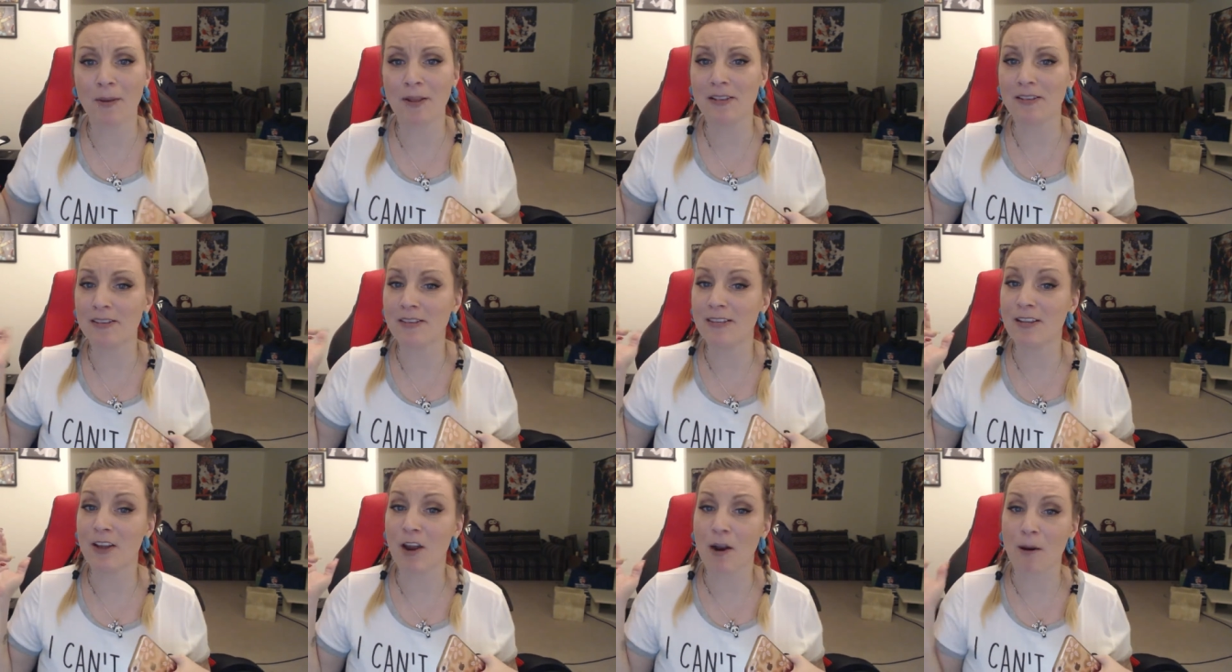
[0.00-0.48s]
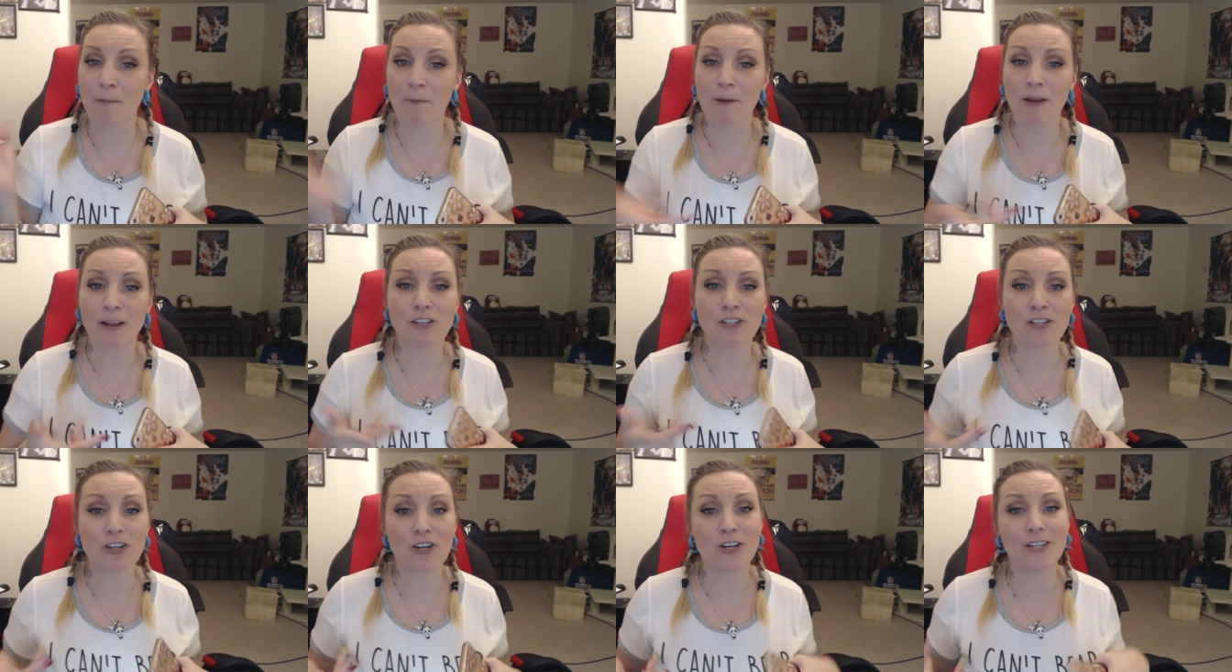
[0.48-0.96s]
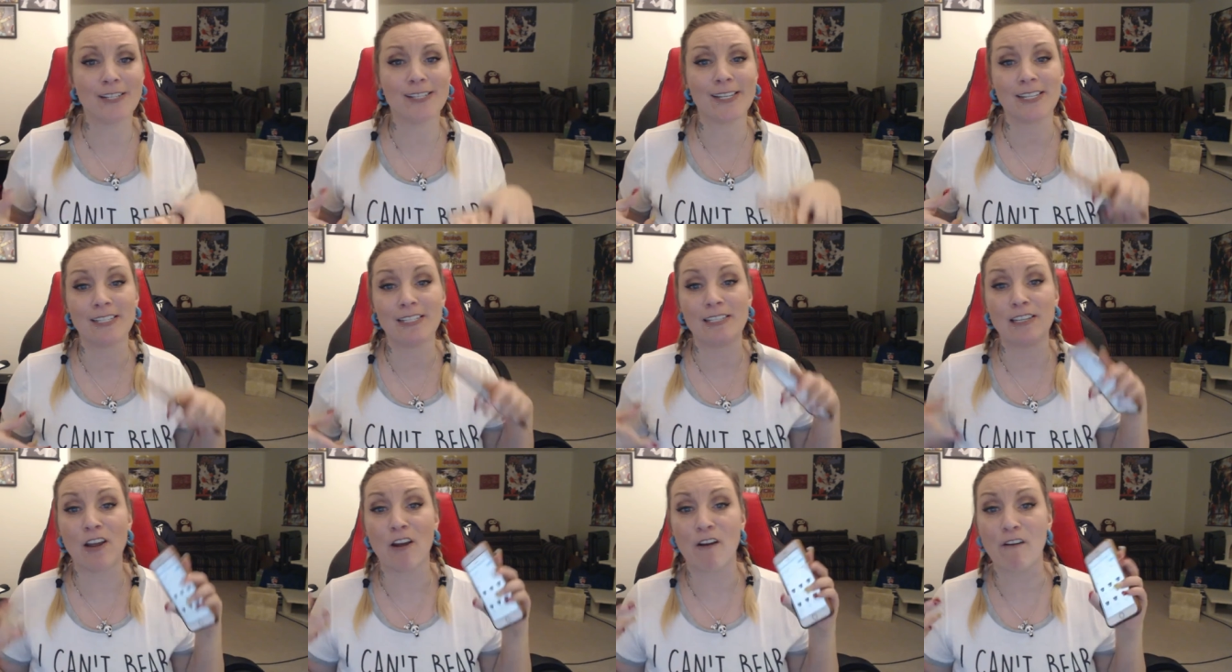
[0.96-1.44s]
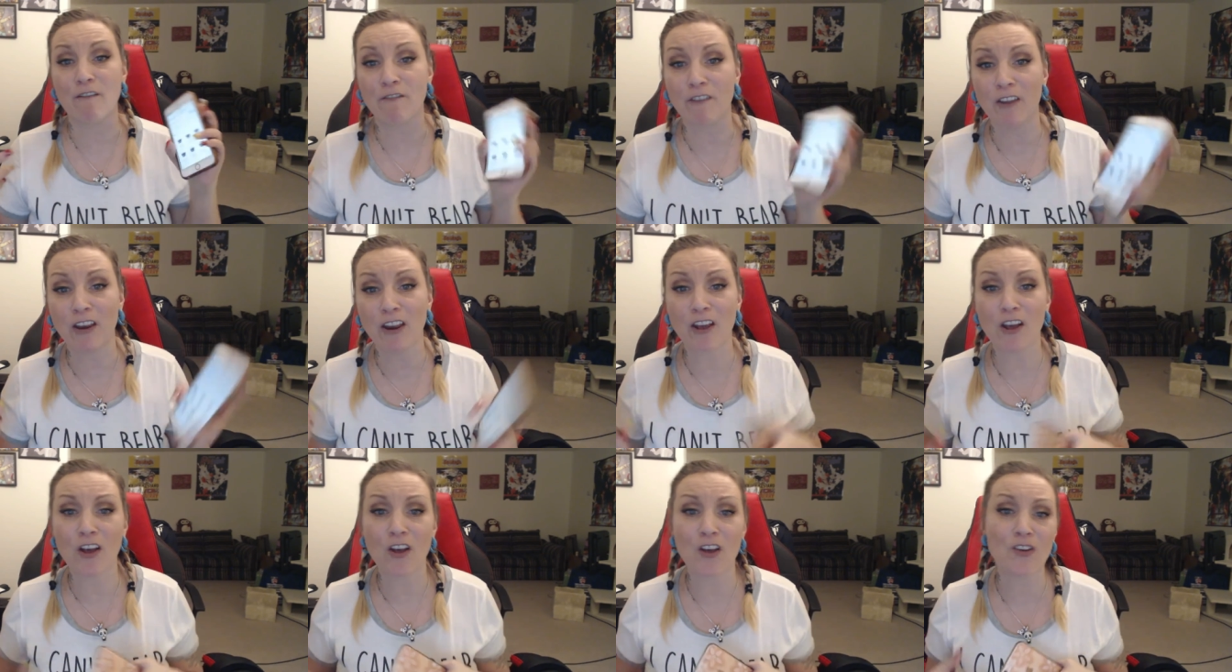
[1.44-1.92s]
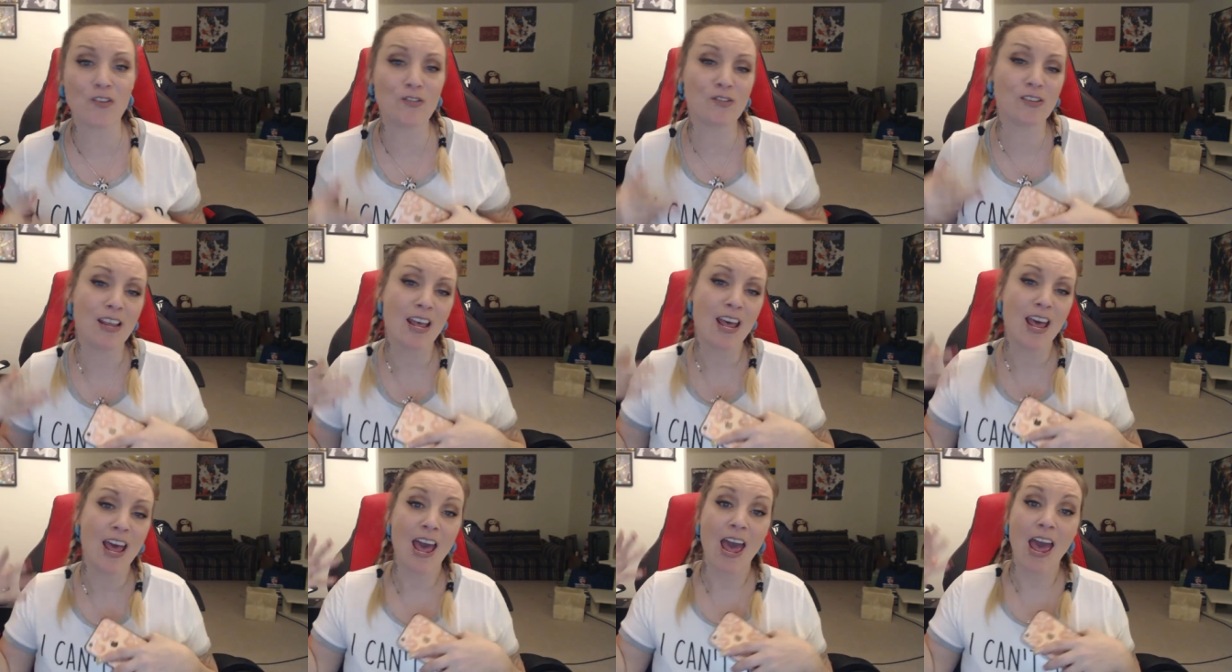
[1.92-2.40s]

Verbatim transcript: and see our pictures and see our videos.